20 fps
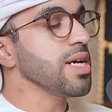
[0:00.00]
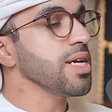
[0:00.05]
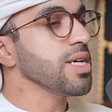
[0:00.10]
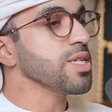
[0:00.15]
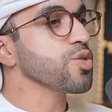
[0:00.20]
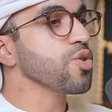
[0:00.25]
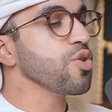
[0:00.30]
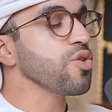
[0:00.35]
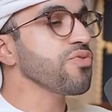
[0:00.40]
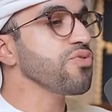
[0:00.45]

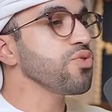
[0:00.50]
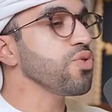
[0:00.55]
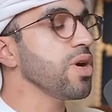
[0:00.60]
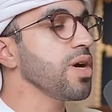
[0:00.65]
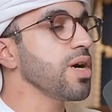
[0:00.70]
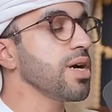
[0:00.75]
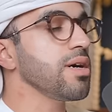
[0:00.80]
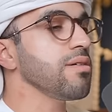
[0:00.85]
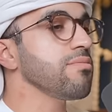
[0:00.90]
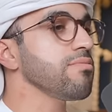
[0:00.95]
Uh, so if
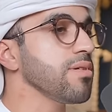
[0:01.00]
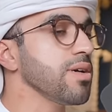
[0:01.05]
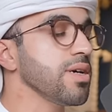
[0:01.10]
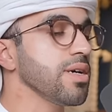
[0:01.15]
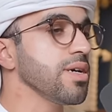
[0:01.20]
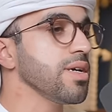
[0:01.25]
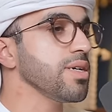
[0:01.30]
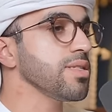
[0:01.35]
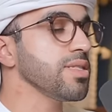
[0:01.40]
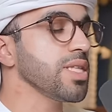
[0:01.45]
you are
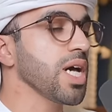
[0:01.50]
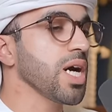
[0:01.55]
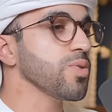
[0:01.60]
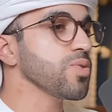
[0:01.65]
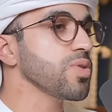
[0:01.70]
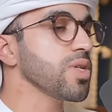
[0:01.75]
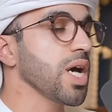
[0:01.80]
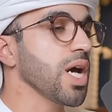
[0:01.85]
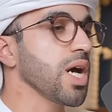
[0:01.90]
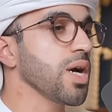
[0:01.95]
uh, in
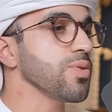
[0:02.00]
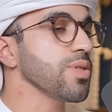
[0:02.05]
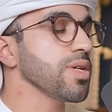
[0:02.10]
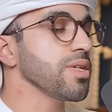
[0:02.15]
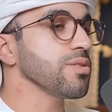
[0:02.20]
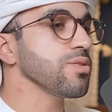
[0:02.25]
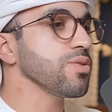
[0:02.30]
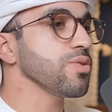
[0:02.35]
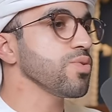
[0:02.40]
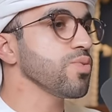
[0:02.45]
downtown
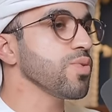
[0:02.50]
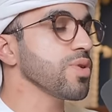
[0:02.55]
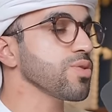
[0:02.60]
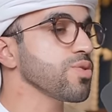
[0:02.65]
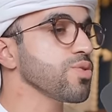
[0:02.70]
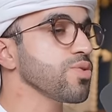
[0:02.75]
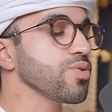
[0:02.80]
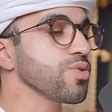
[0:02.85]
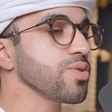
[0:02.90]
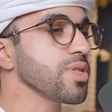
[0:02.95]
and you
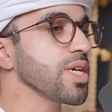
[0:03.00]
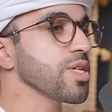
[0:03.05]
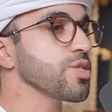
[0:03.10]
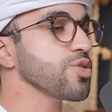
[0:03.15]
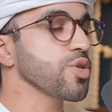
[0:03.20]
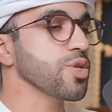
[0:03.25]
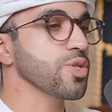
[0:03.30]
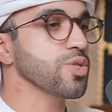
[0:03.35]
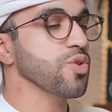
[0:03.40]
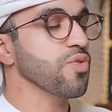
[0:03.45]
want to
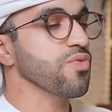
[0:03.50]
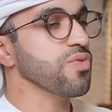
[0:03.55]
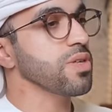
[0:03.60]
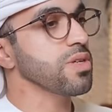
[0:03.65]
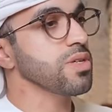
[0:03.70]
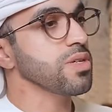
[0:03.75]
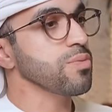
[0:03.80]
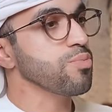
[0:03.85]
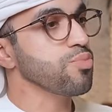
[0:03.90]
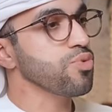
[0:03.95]
take shots of
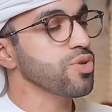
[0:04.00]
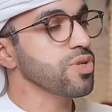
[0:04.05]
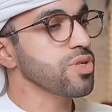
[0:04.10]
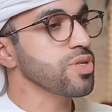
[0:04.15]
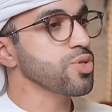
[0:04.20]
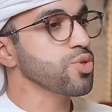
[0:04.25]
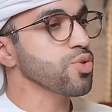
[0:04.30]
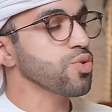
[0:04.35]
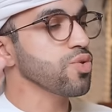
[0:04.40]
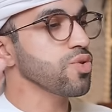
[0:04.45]
the
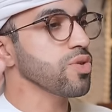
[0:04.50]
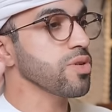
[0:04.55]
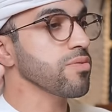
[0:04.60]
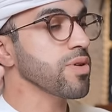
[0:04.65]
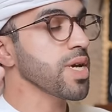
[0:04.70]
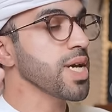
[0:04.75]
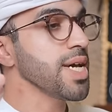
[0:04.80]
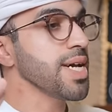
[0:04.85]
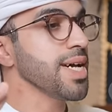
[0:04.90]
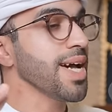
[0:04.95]
Burj,
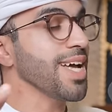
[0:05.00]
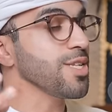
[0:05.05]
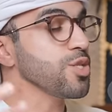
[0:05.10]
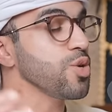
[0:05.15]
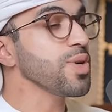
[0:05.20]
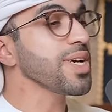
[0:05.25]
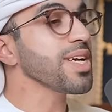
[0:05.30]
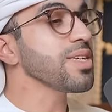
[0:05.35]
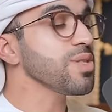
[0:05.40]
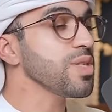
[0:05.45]
or
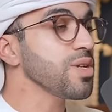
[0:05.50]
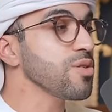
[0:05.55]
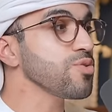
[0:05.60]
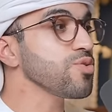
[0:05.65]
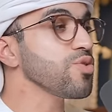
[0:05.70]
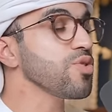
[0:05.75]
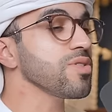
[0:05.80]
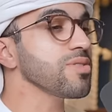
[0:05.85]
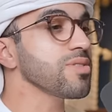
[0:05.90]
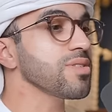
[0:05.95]
as long as there
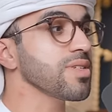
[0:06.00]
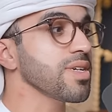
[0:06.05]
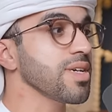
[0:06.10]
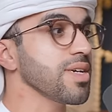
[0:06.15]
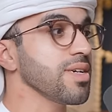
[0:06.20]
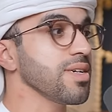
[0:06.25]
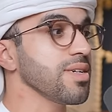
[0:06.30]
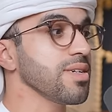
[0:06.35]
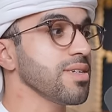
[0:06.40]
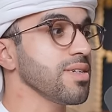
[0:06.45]
are not
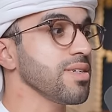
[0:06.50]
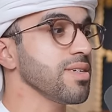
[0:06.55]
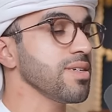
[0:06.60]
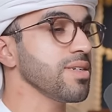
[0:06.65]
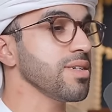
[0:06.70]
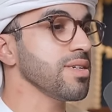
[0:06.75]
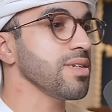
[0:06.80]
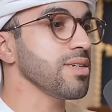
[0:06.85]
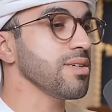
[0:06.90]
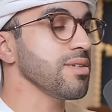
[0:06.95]

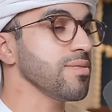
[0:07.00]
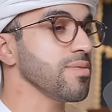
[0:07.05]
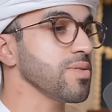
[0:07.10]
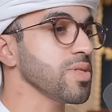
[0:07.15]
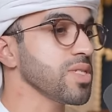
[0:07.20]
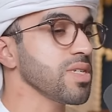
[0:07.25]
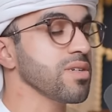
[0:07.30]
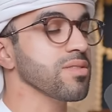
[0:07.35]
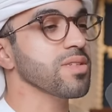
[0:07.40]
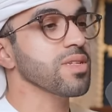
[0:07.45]
uh,
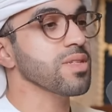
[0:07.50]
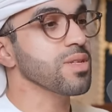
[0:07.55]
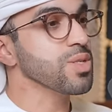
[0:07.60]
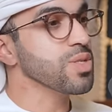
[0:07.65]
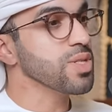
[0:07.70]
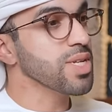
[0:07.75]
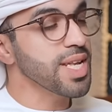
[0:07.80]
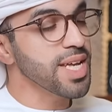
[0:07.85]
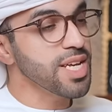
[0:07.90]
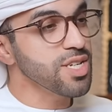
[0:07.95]
certain
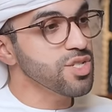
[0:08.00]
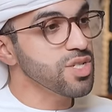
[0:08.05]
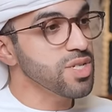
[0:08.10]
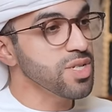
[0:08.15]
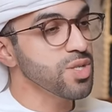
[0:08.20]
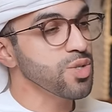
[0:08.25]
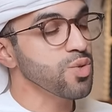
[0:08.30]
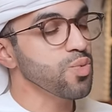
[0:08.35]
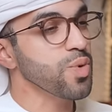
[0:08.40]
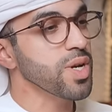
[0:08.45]

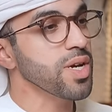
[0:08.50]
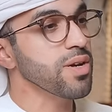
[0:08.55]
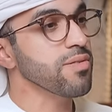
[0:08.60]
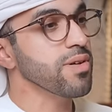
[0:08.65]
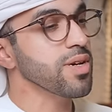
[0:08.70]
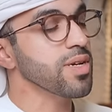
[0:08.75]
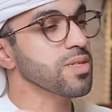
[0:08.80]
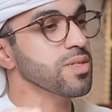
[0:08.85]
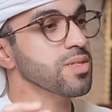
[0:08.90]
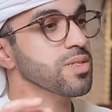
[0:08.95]
installations
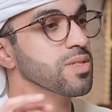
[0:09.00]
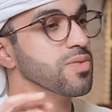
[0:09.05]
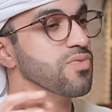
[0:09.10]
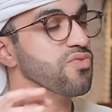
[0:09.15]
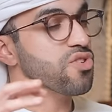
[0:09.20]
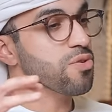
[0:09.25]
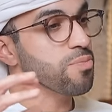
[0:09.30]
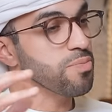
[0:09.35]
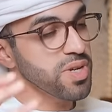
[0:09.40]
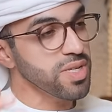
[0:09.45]
where it's
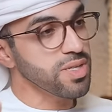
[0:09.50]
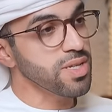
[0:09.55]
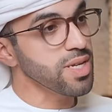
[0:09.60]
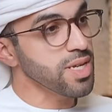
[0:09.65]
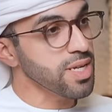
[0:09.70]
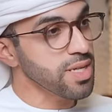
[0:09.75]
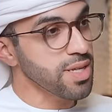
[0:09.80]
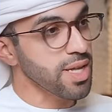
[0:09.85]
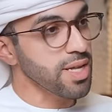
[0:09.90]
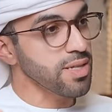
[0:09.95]

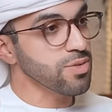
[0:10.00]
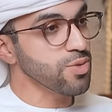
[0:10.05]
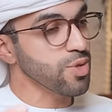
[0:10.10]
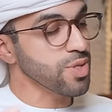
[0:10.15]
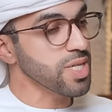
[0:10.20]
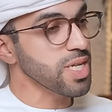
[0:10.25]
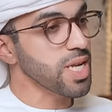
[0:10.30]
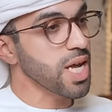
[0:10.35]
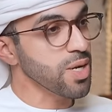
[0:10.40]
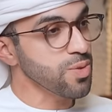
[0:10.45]
forbidden and
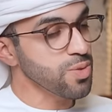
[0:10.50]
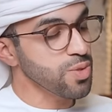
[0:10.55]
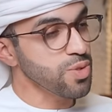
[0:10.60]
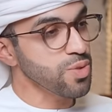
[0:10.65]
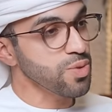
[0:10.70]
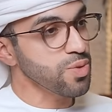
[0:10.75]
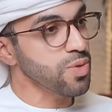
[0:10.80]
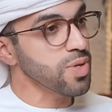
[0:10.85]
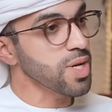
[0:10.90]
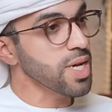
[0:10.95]
not allowed
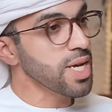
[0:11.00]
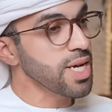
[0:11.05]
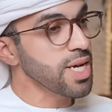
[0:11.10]
to